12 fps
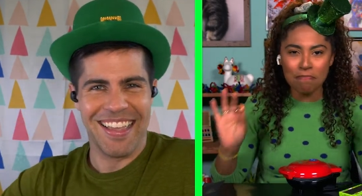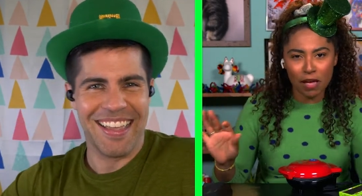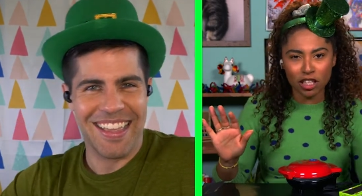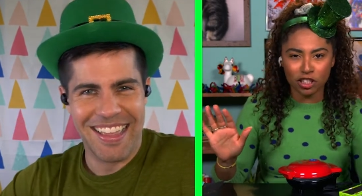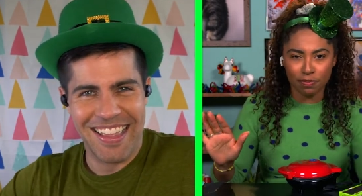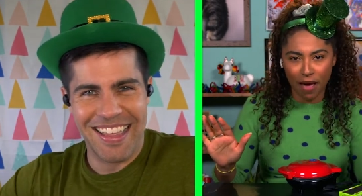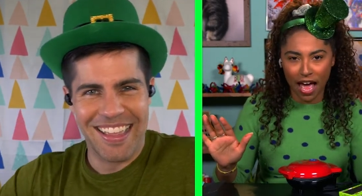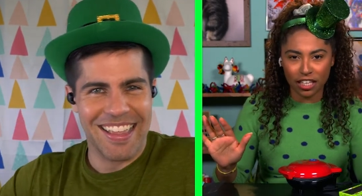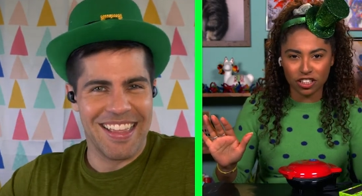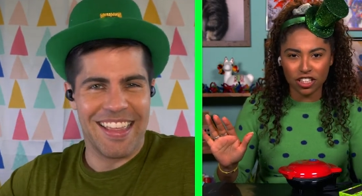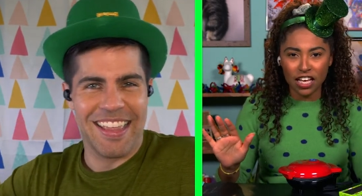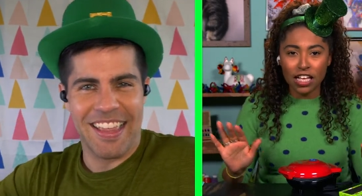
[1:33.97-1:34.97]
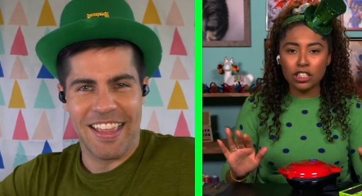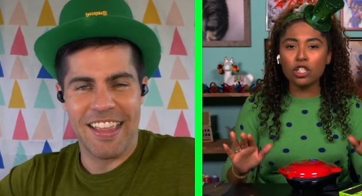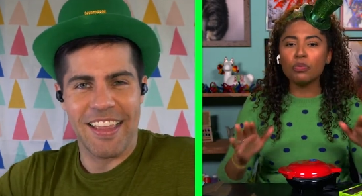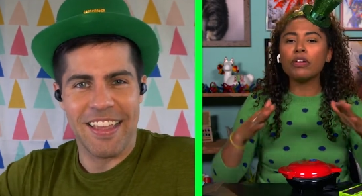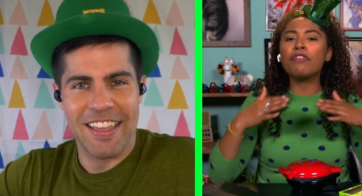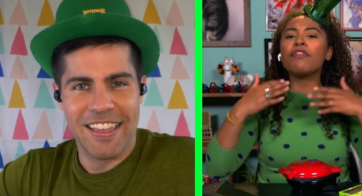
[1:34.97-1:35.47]
Speaker 1: mishmash to
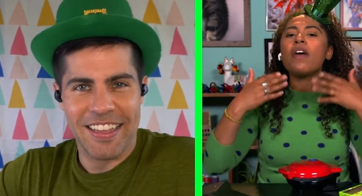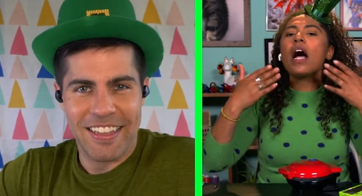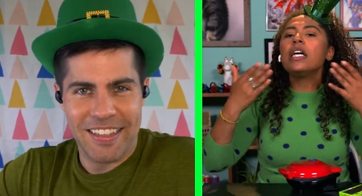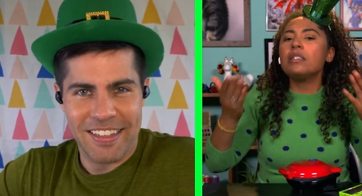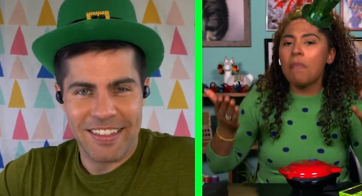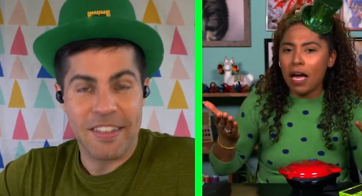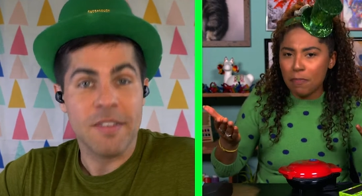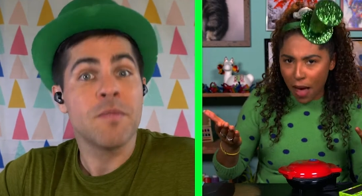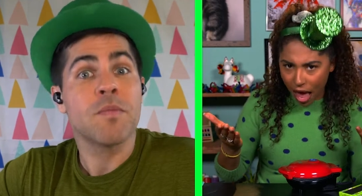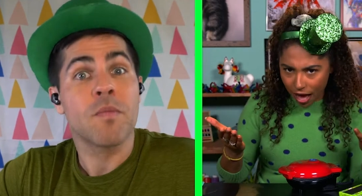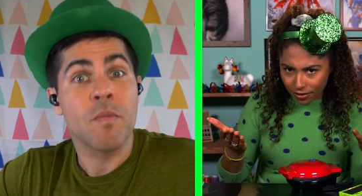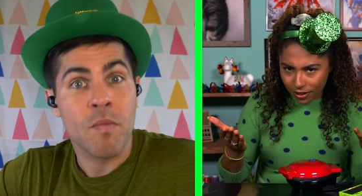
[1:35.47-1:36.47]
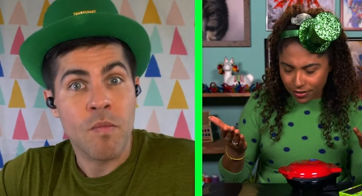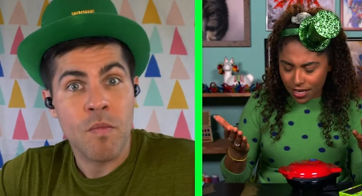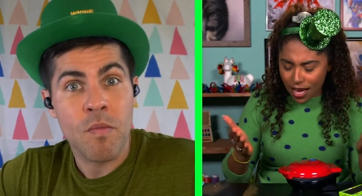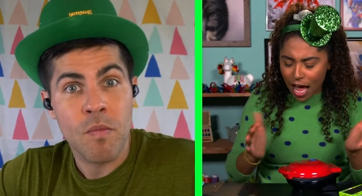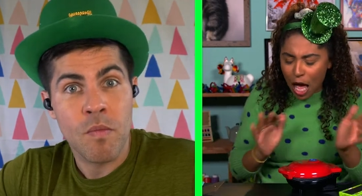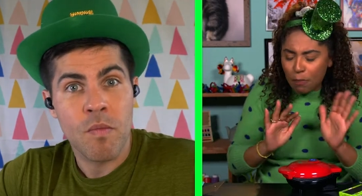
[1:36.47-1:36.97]
refine my palate
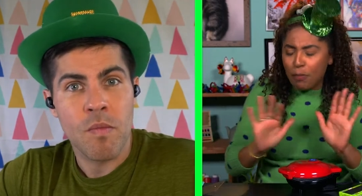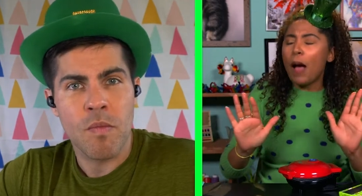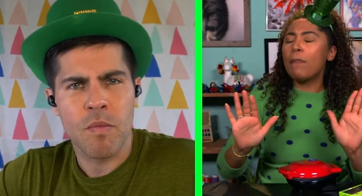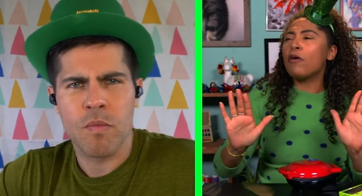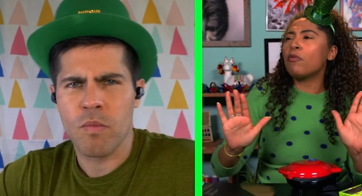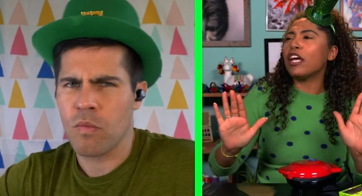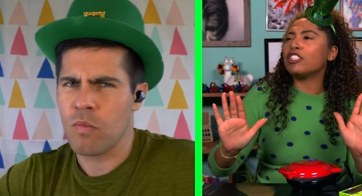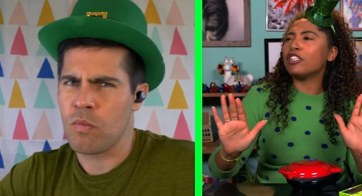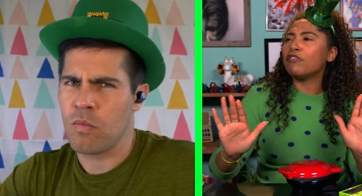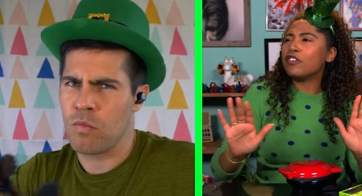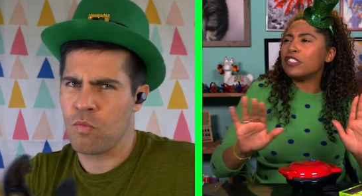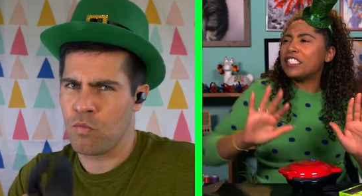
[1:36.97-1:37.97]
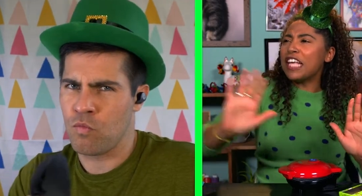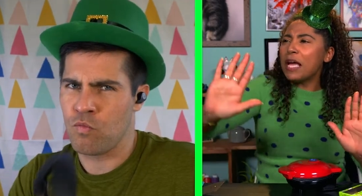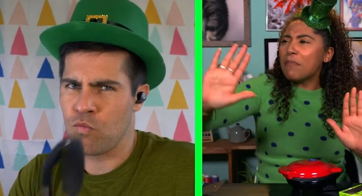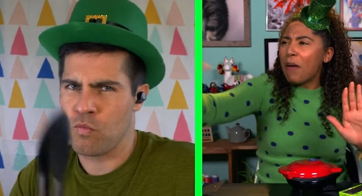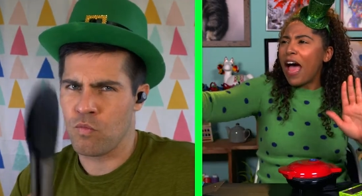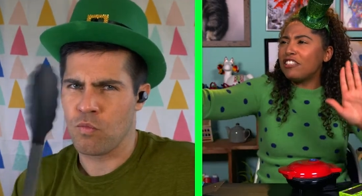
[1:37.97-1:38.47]
in preparation for
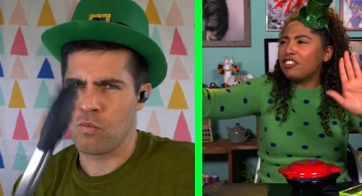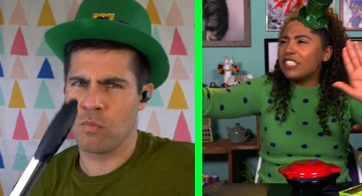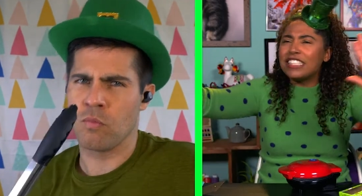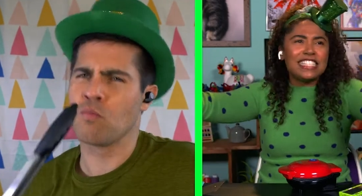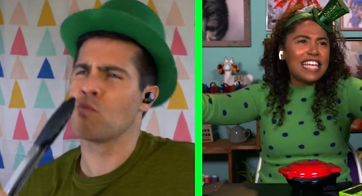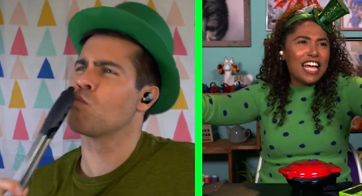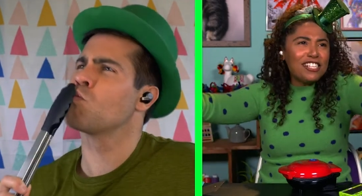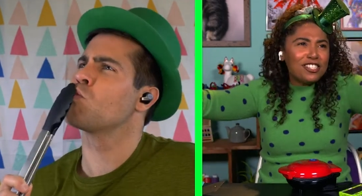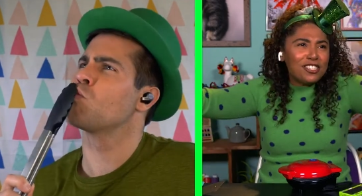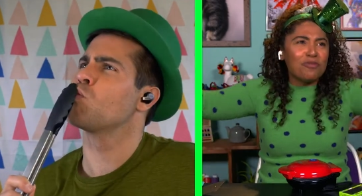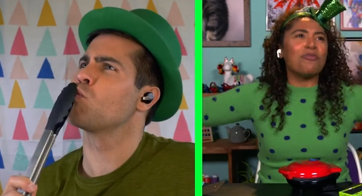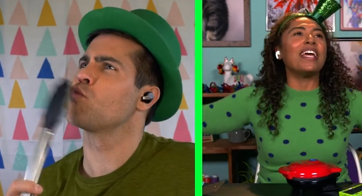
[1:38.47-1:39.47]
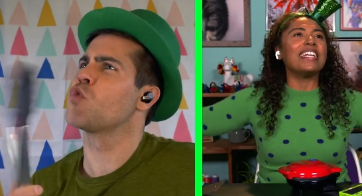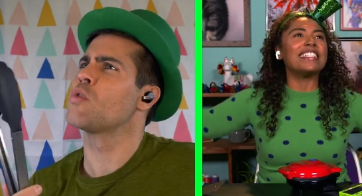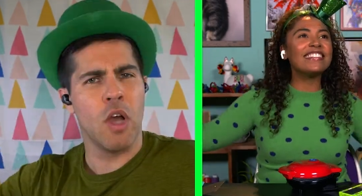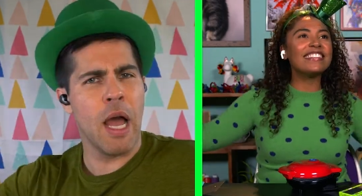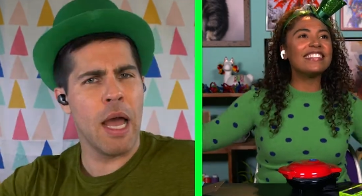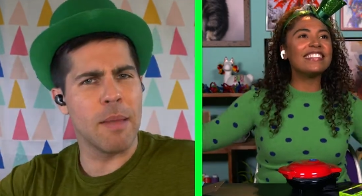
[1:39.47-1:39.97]
St. Patrick's Day sweets.
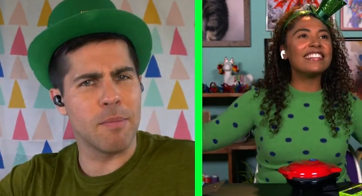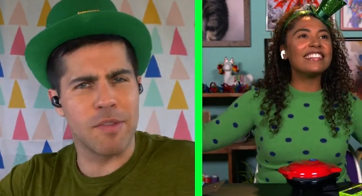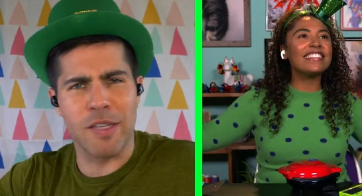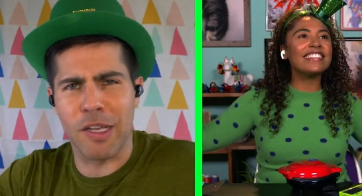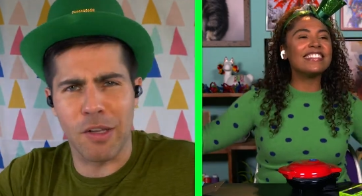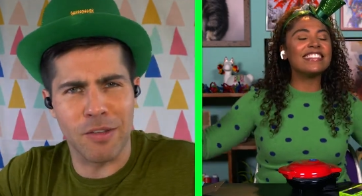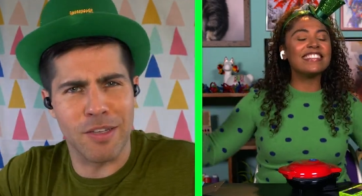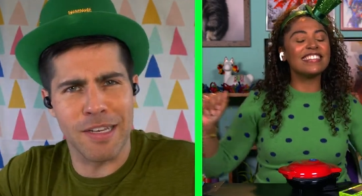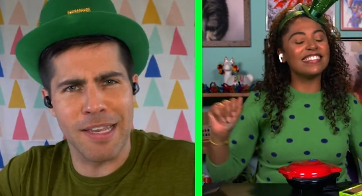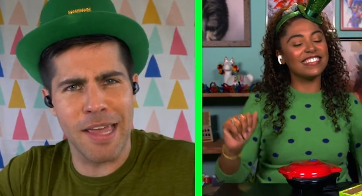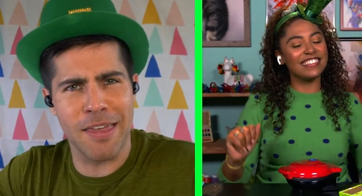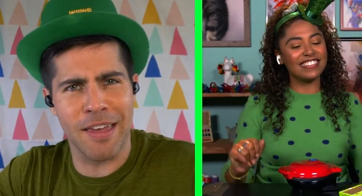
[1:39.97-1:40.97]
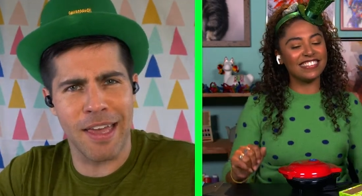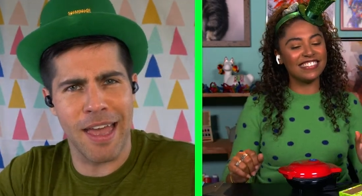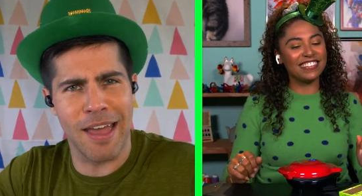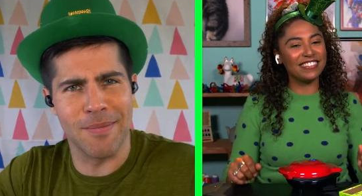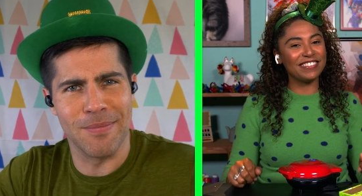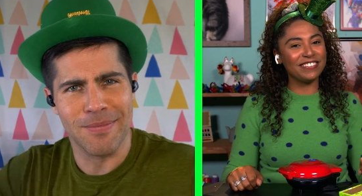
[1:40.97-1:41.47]
Speaker 2: I'm tickled to death, I
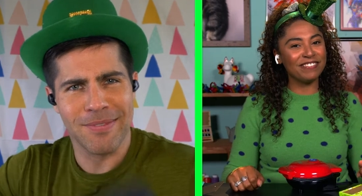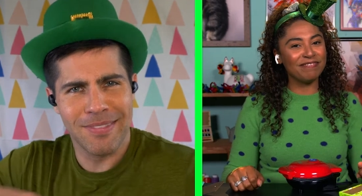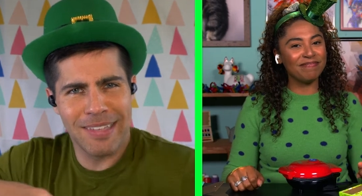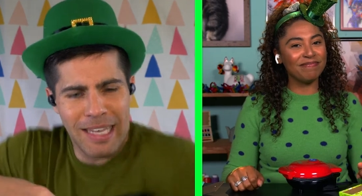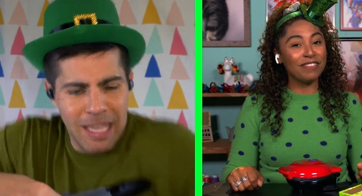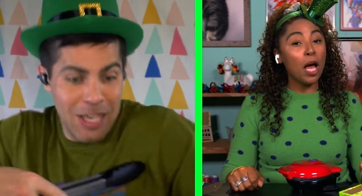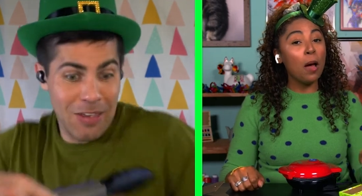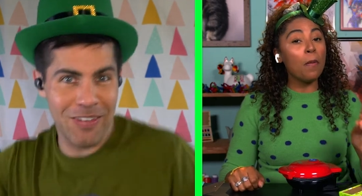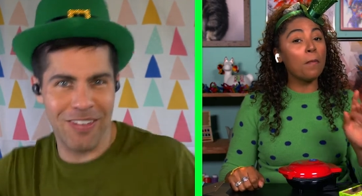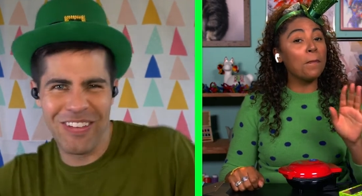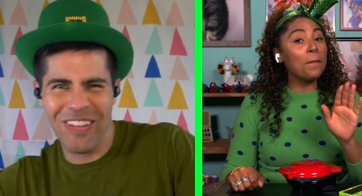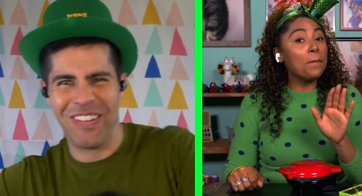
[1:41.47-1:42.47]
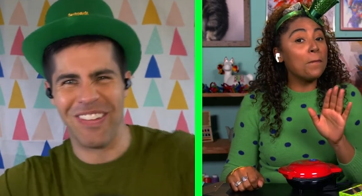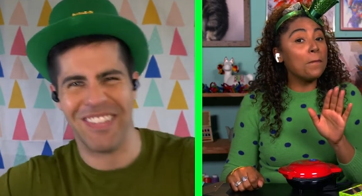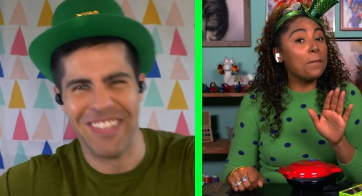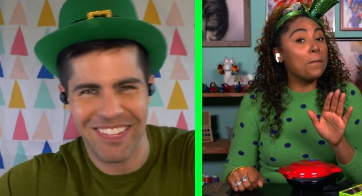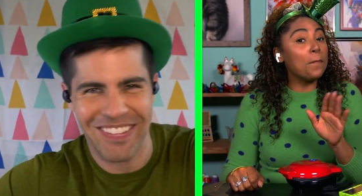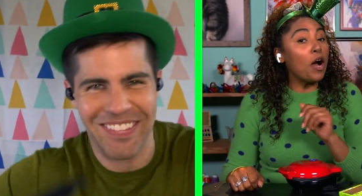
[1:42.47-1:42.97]
am.
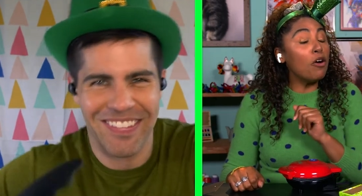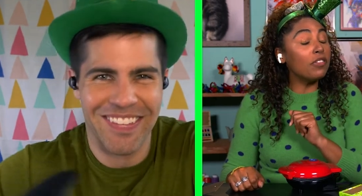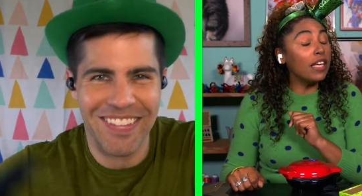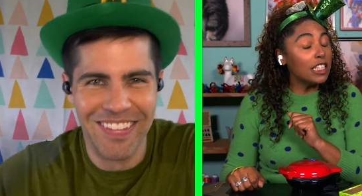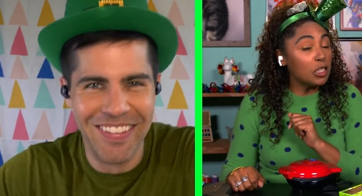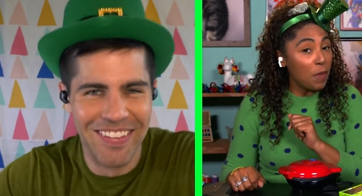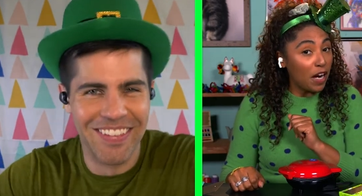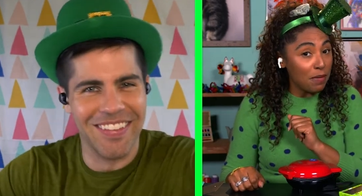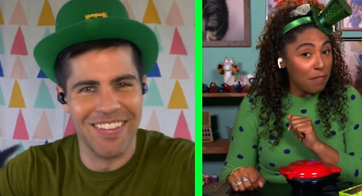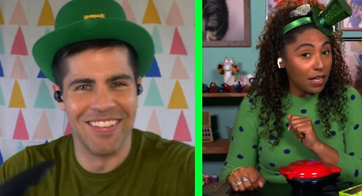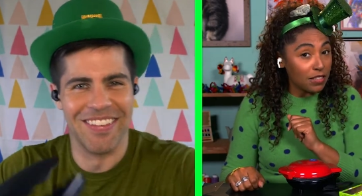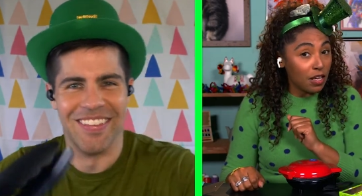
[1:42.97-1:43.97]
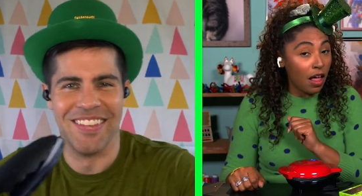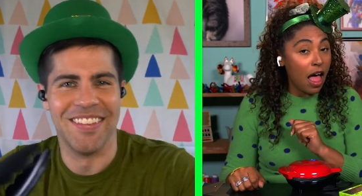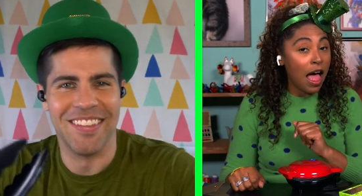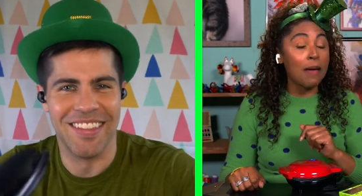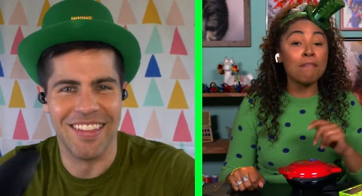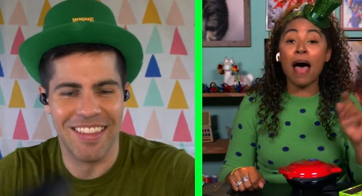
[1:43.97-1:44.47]
Speaker 1: Both experimental
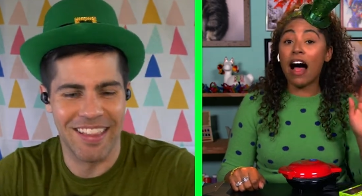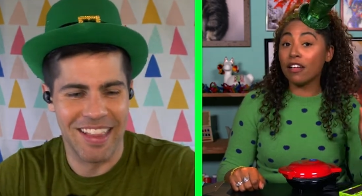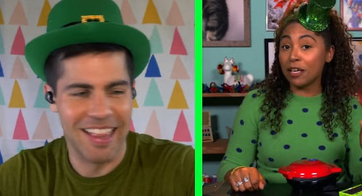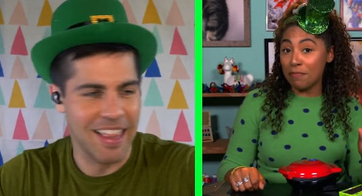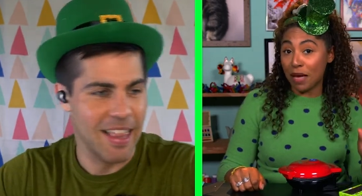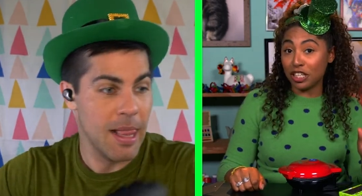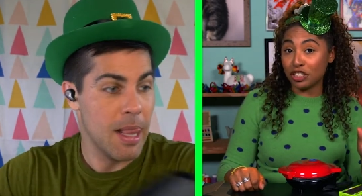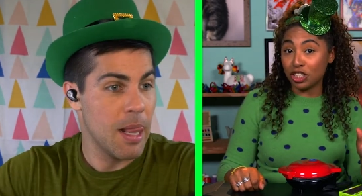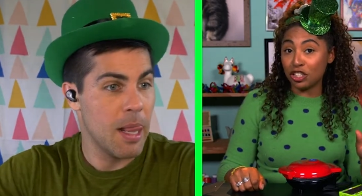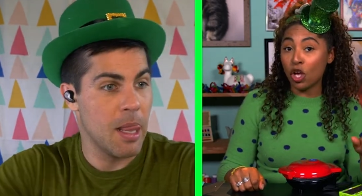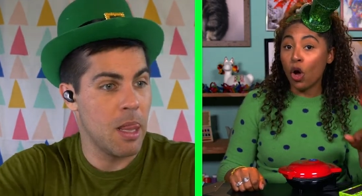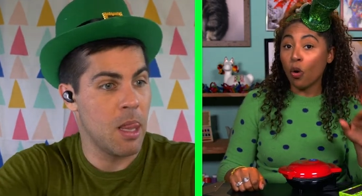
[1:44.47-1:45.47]
amalgamations